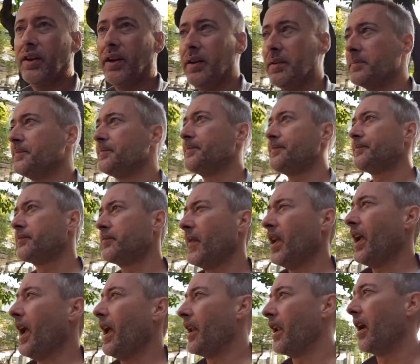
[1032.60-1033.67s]
night
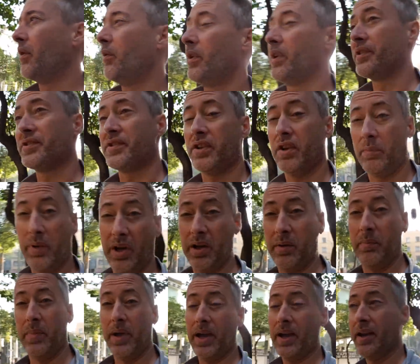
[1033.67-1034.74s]
and I would have still been
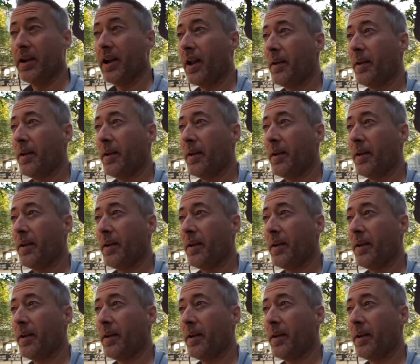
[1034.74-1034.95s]
in bed and